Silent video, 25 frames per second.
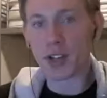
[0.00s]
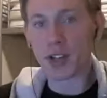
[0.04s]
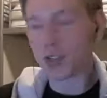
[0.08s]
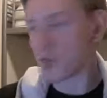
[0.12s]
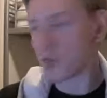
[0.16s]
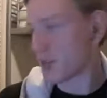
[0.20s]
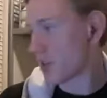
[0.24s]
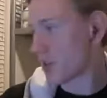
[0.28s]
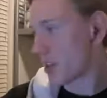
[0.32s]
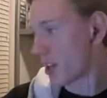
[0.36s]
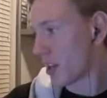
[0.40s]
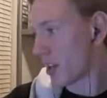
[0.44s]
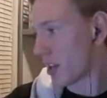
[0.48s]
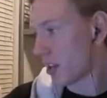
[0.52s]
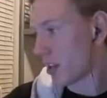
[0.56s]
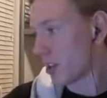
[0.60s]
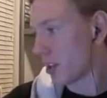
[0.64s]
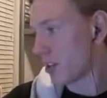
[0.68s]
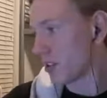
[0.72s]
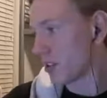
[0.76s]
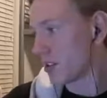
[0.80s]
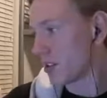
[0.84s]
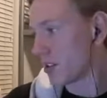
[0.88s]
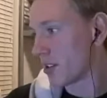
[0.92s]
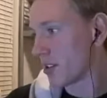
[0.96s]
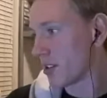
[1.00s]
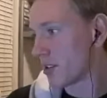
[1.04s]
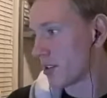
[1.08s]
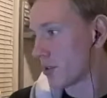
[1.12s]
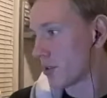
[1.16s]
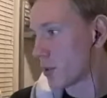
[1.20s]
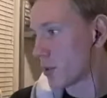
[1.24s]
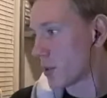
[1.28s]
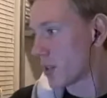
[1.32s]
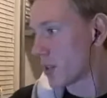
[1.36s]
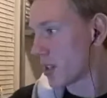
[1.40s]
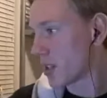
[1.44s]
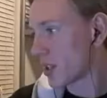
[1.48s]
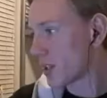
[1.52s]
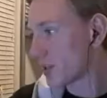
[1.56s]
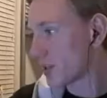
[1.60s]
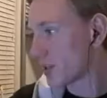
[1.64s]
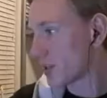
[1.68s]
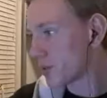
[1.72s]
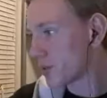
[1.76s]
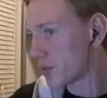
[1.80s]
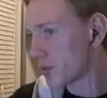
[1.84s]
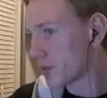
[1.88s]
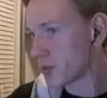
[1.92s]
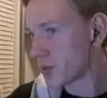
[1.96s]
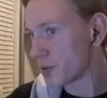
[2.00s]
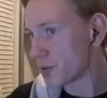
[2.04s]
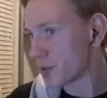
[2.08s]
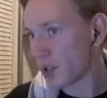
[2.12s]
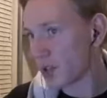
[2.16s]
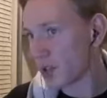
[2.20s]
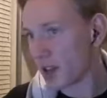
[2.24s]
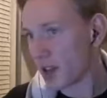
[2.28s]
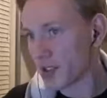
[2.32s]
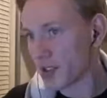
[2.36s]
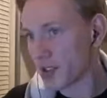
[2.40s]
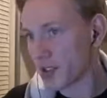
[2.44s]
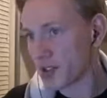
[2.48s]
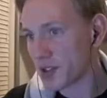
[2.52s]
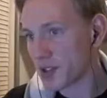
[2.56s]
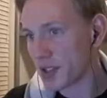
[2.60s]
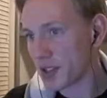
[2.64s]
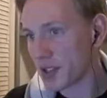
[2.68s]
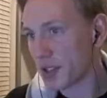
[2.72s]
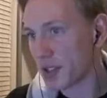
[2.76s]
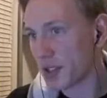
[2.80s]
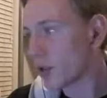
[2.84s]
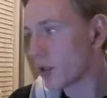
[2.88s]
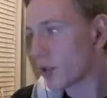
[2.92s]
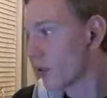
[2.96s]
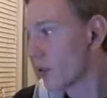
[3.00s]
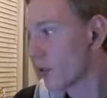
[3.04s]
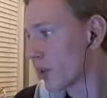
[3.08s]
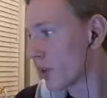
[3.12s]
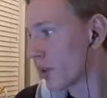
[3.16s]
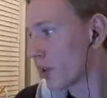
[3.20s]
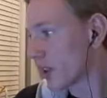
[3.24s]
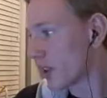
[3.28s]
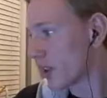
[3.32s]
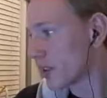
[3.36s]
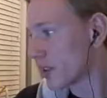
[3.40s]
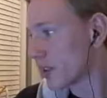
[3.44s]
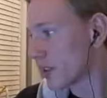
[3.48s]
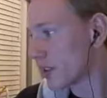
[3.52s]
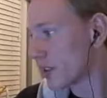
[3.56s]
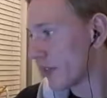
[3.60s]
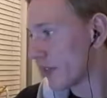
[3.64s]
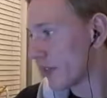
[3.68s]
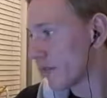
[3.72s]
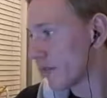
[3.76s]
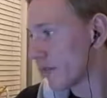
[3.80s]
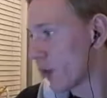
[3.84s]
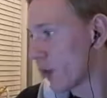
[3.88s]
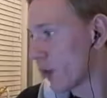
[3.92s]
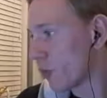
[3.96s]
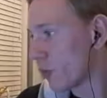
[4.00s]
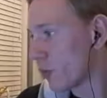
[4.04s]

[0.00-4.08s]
can click on the earthquake now so Alex and Diogo can get the info.